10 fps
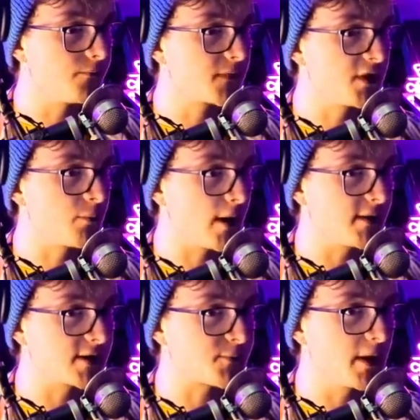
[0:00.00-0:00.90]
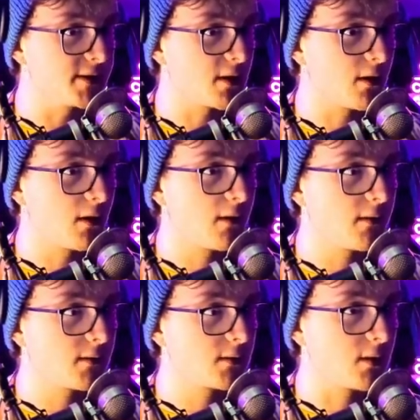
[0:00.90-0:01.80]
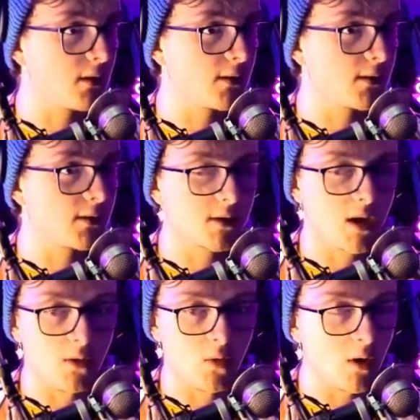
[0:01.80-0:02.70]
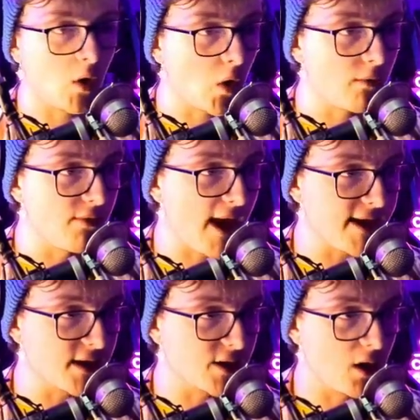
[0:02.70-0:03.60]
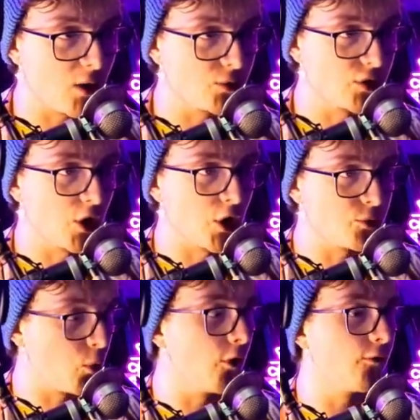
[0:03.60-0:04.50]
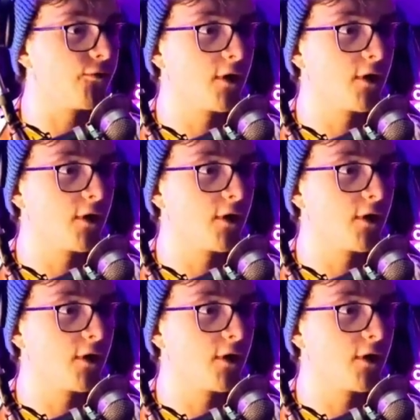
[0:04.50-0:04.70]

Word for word: can you break this, please? Go on, there you go. Good wolf.